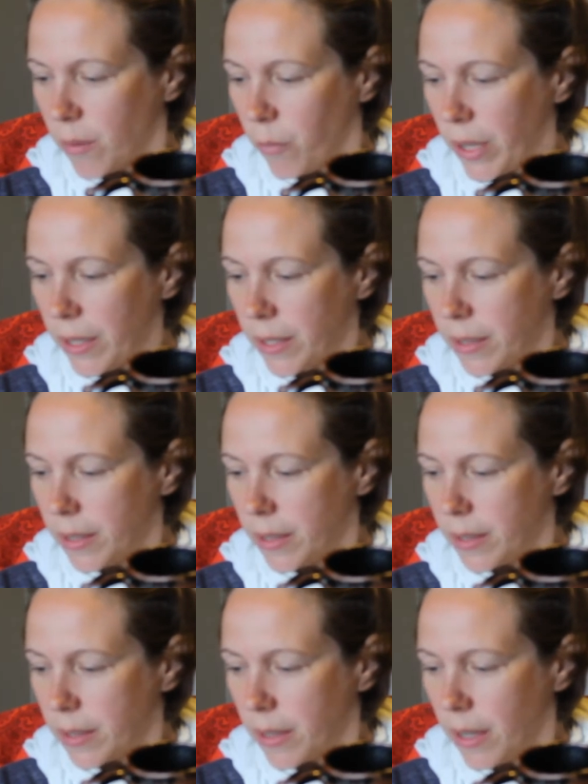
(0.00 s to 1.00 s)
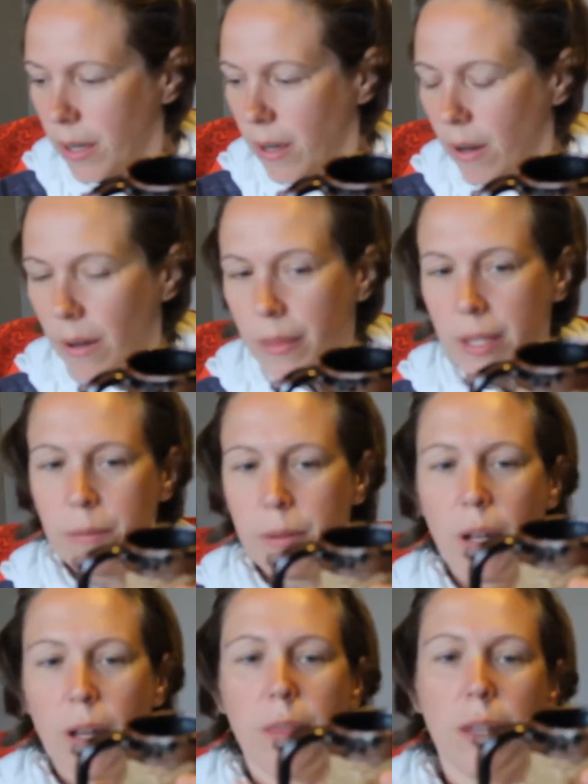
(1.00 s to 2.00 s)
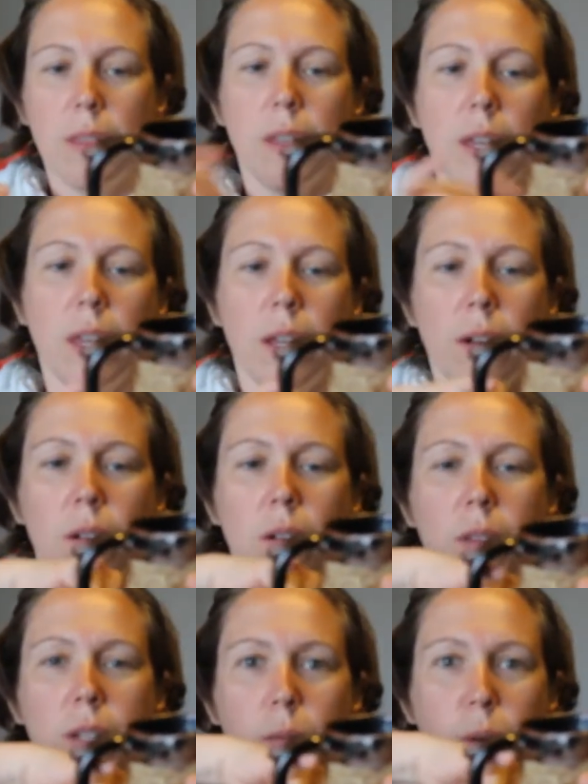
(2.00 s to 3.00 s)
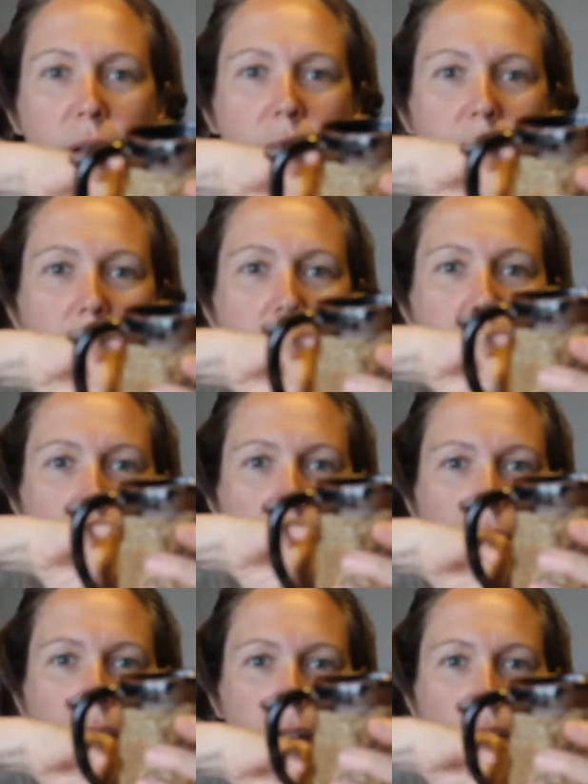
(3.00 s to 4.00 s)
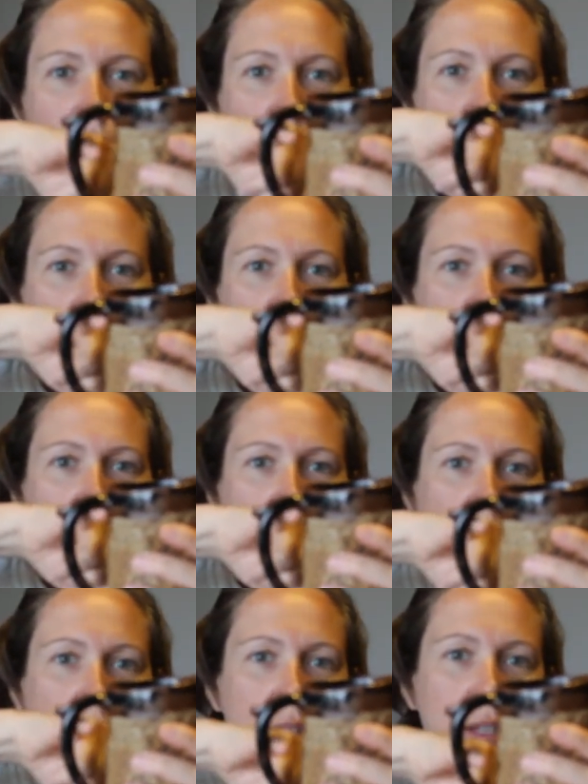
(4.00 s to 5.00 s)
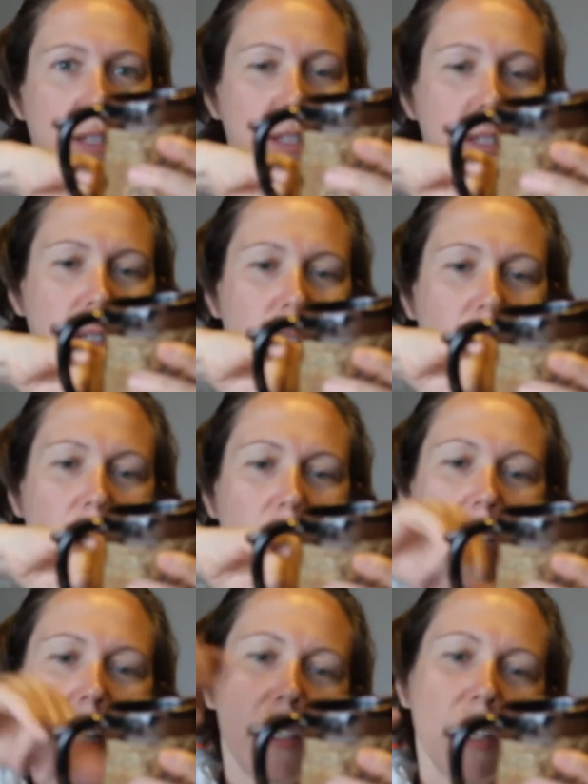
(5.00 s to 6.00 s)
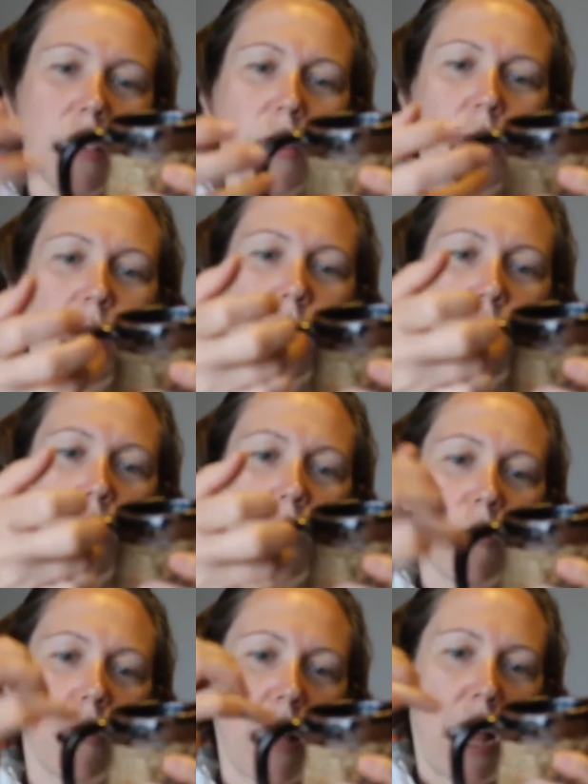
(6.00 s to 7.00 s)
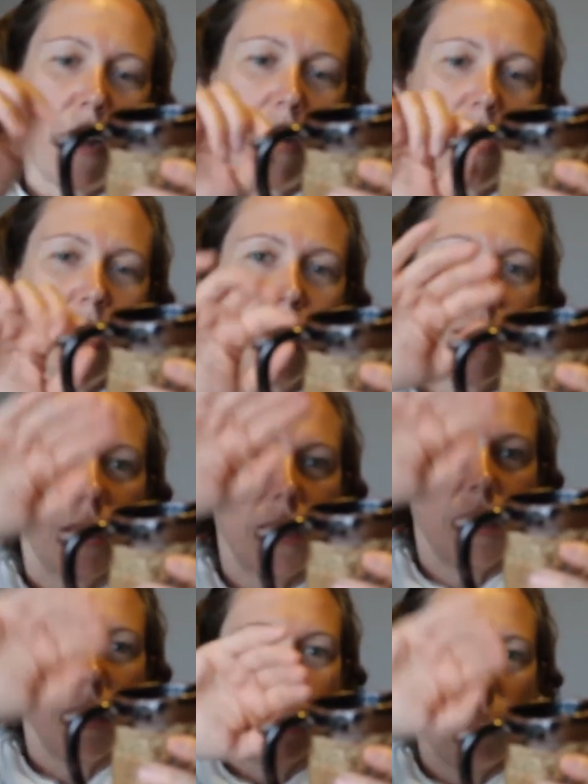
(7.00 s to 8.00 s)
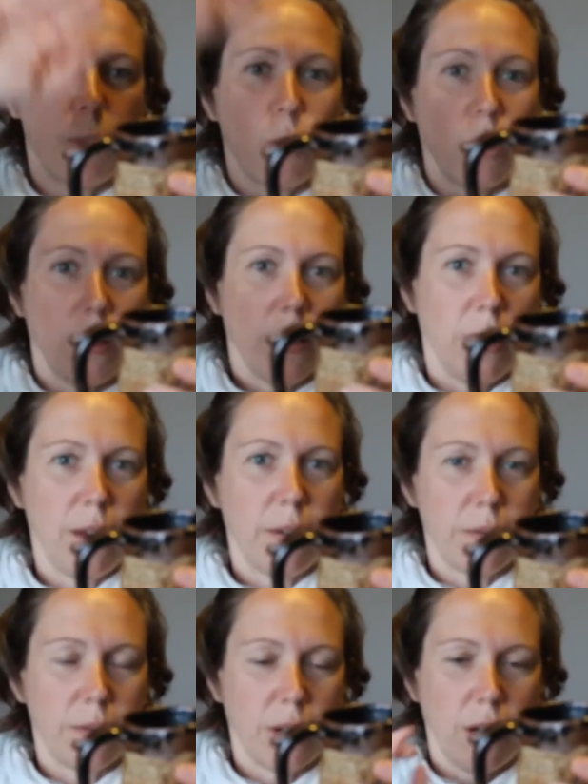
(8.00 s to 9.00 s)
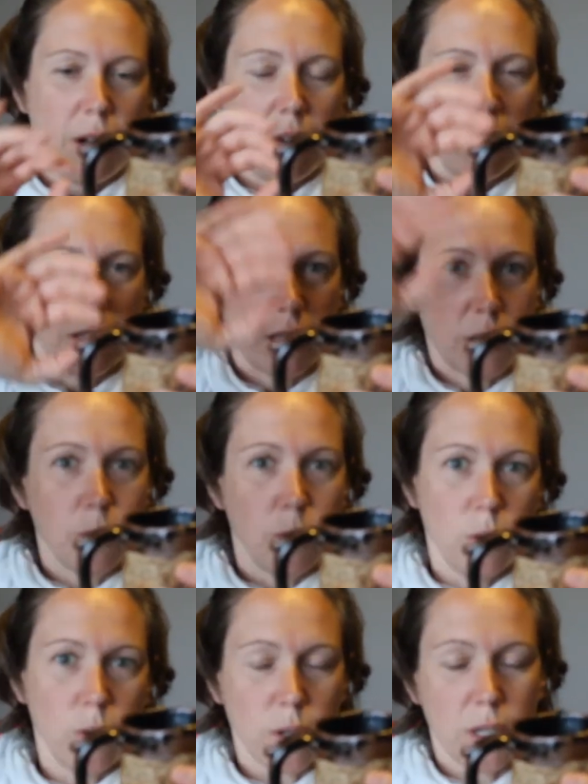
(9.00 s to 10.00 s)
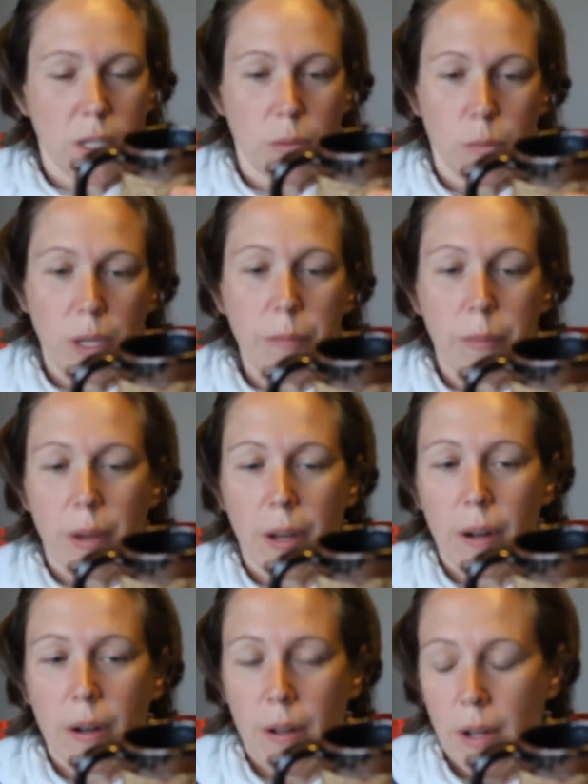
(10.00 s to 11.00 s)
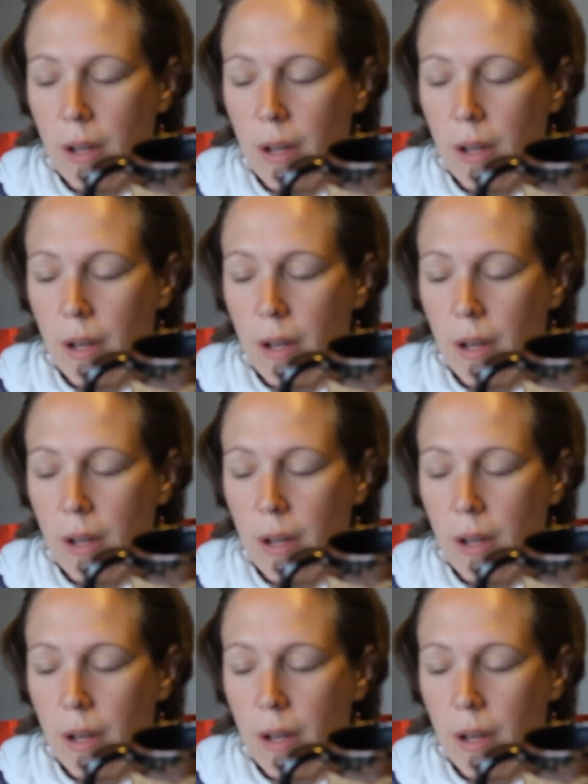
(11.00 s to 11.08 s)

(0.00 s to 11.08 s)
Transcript: and weaknesses, on this one, I think the weakness is that the handle here it's a little flattened. I'd like to see a little bit more lift and a smoother sweep there.